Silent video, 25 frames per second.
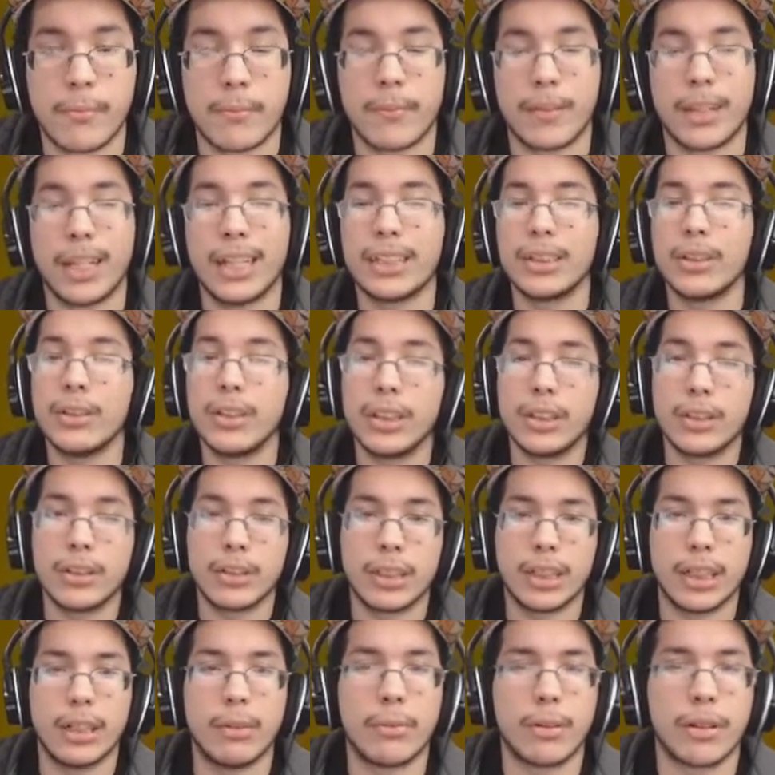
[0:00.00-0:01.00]
That's the only good
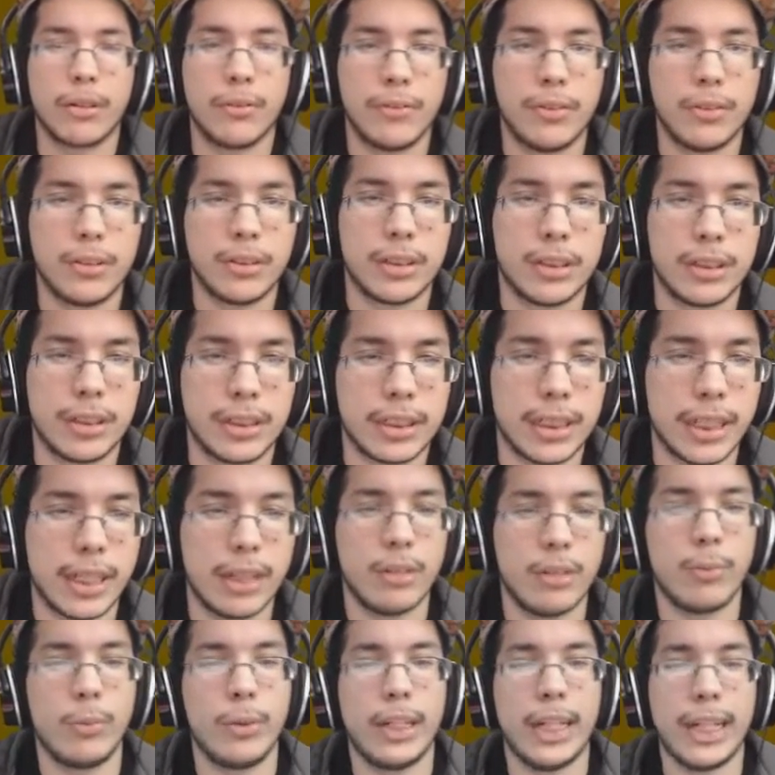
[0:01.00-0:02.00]
thing about Confusion is
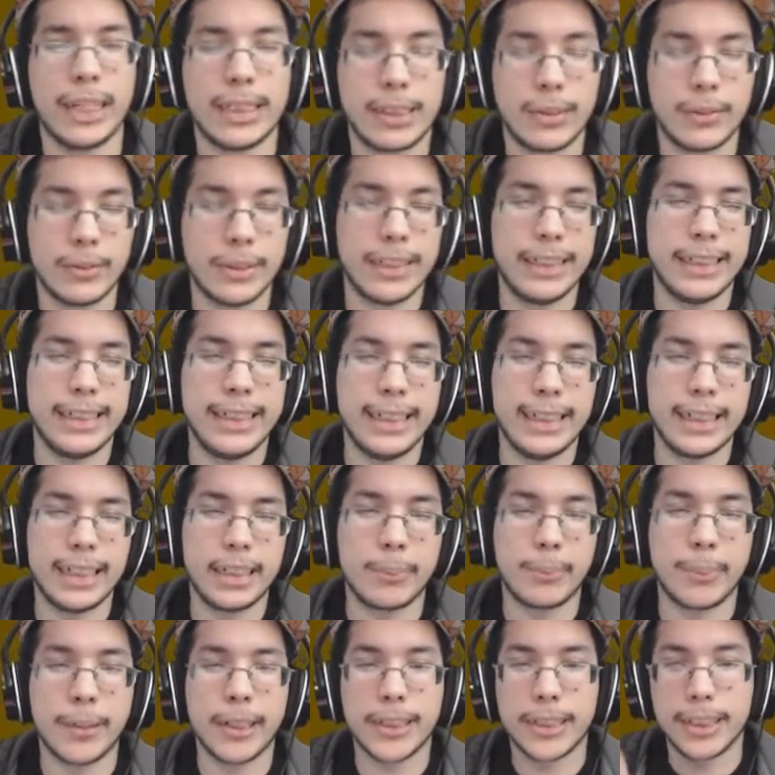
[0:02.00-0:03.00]
that we actually really need it.
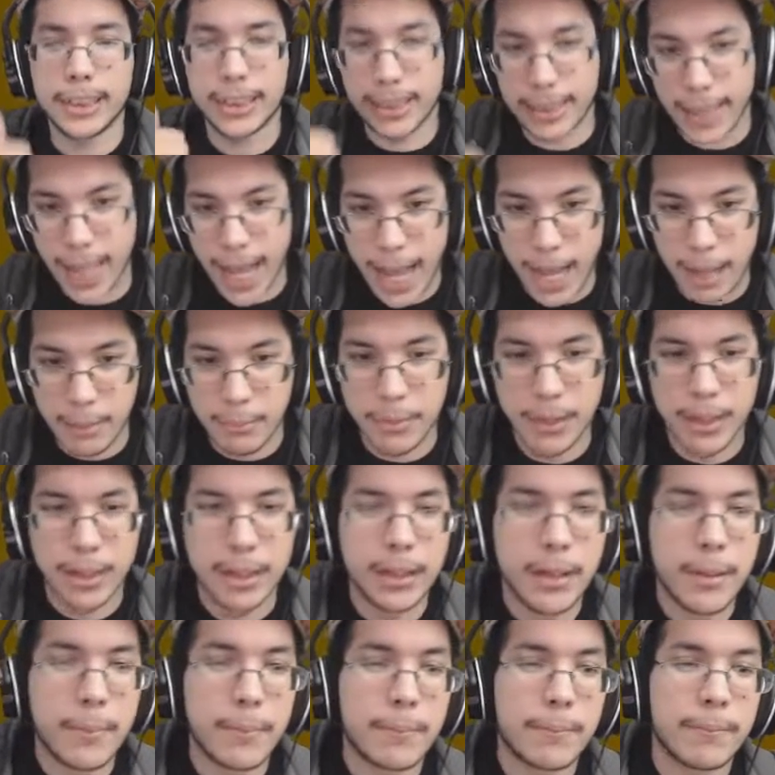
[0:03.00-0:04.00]
Plus a stab,
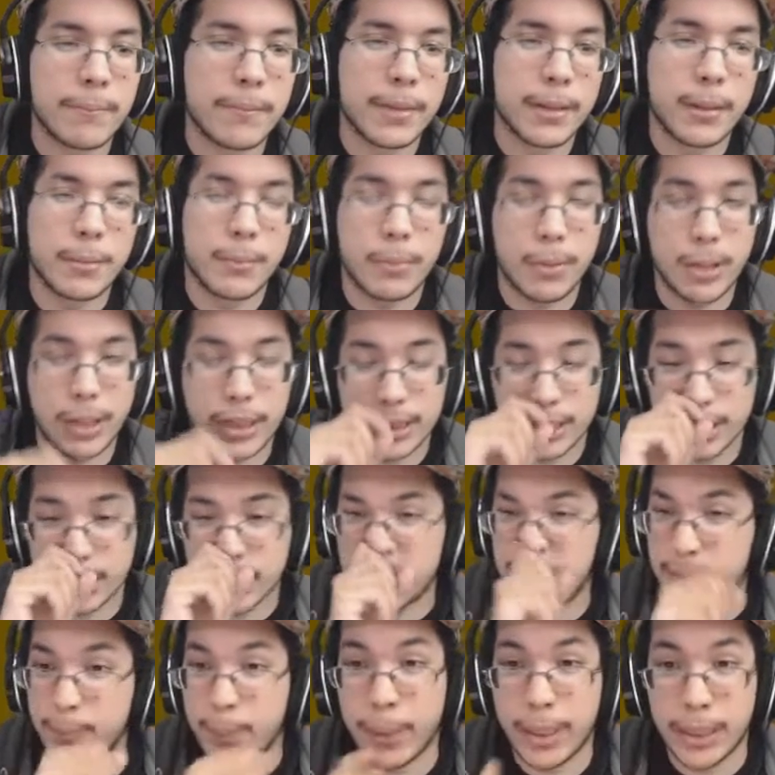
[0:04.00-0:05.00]
plus a
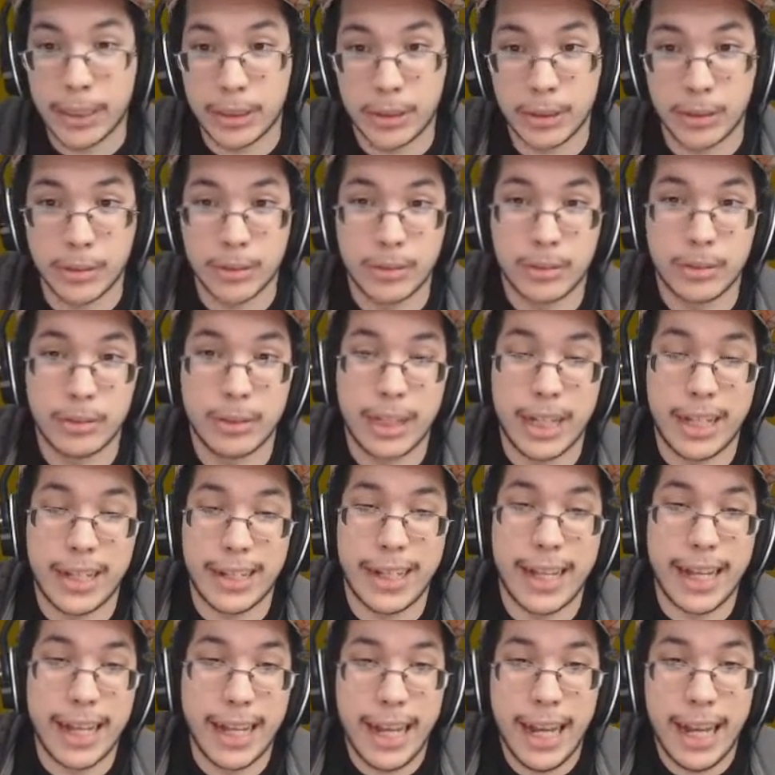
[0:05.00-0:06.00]
special. So not
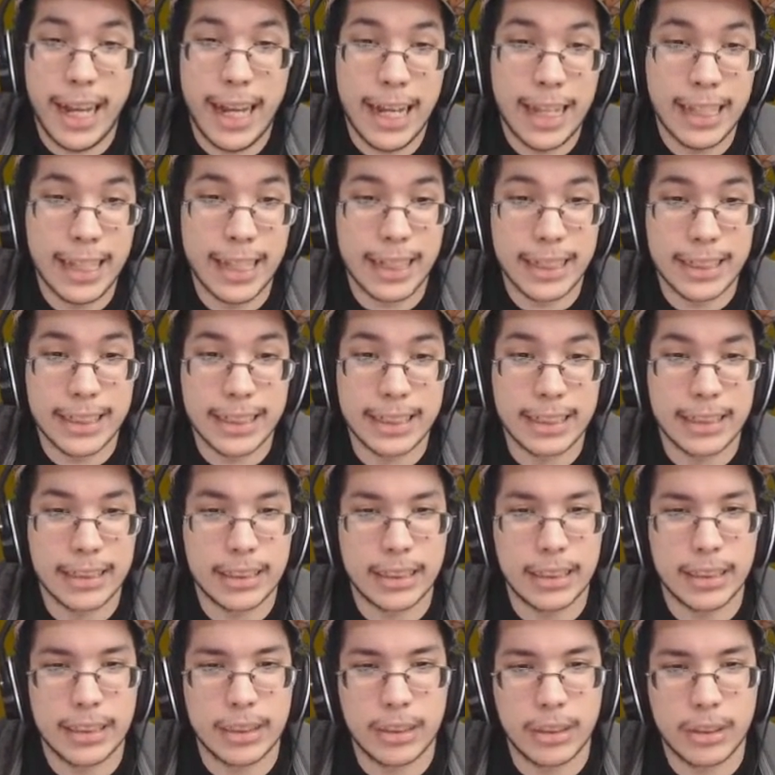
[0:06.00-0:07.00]
a lot of
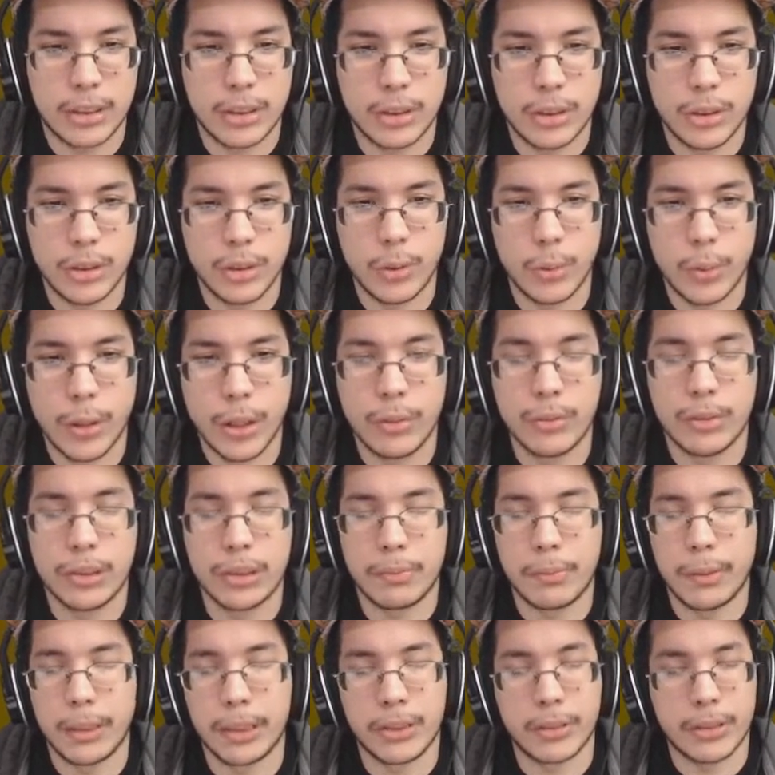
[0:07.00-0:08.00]
things do well with
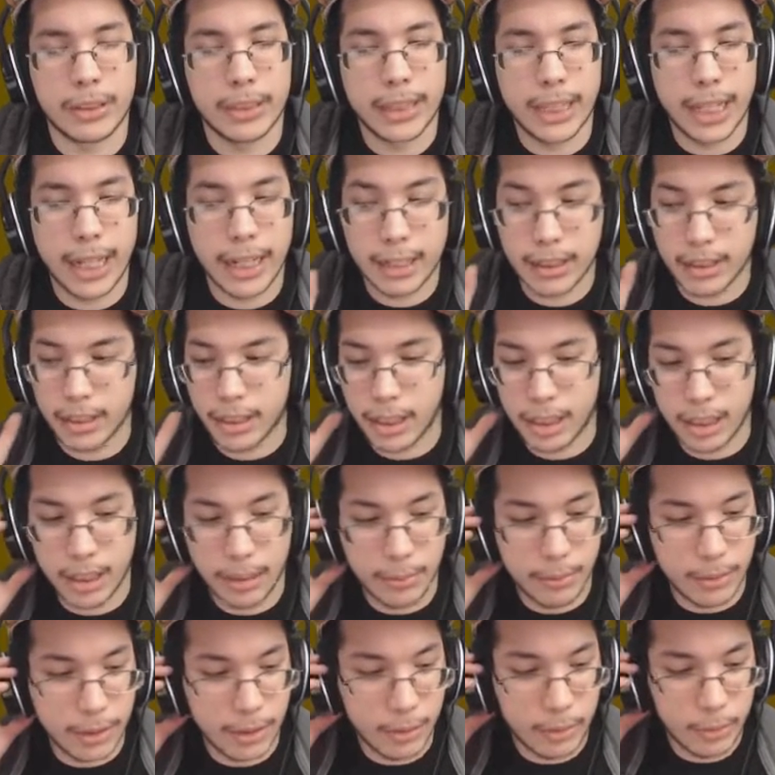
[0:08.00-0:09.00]
special attack,
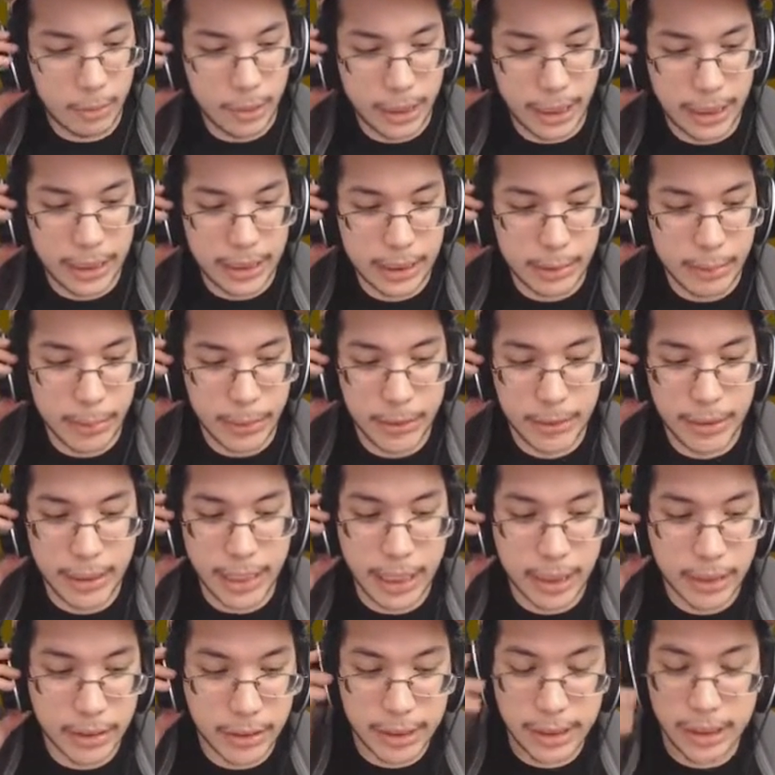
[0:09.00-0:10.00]
with like special
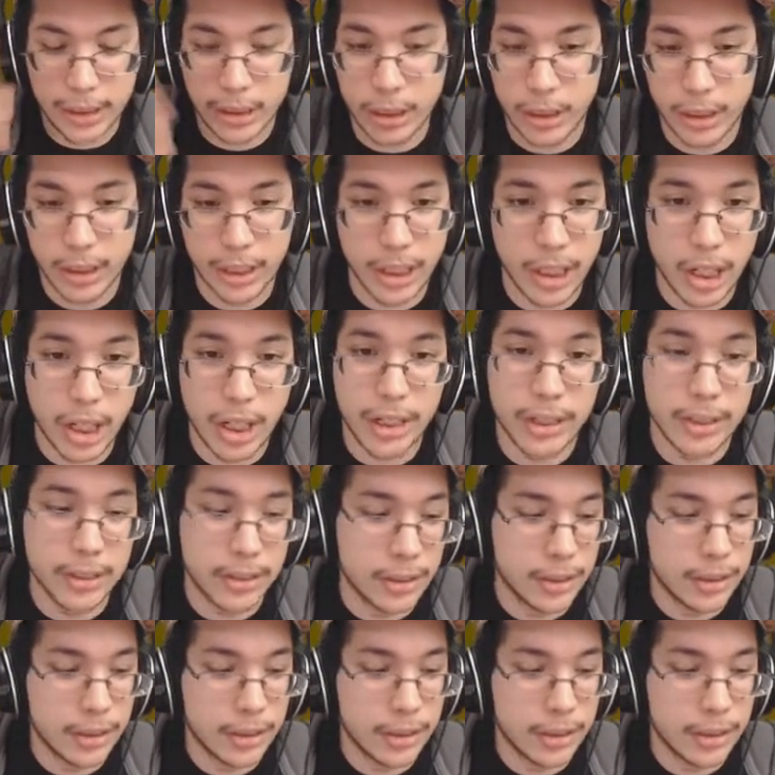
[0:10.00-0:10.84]
attackers this early on.